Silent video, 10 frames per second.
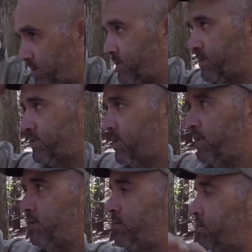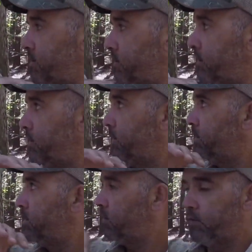has got
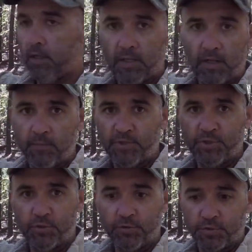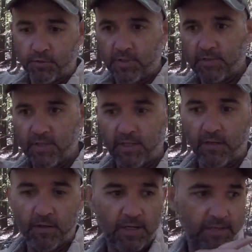a lot of mature trees right here,
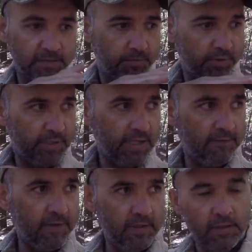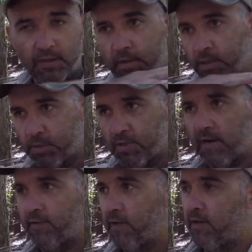and it's a pretty heavy
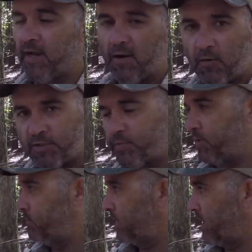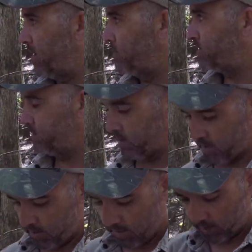traveled area. I always put my cameras
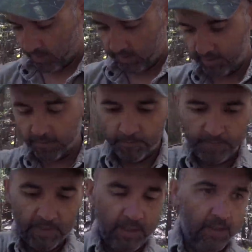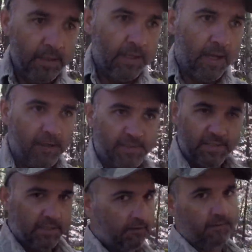out right here. I'll
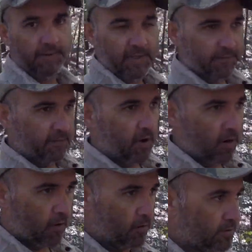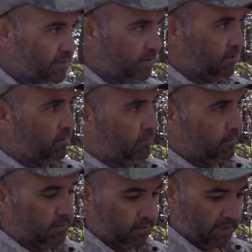see everything from hogs to
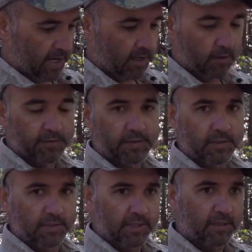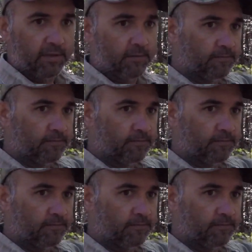coyotes to deer.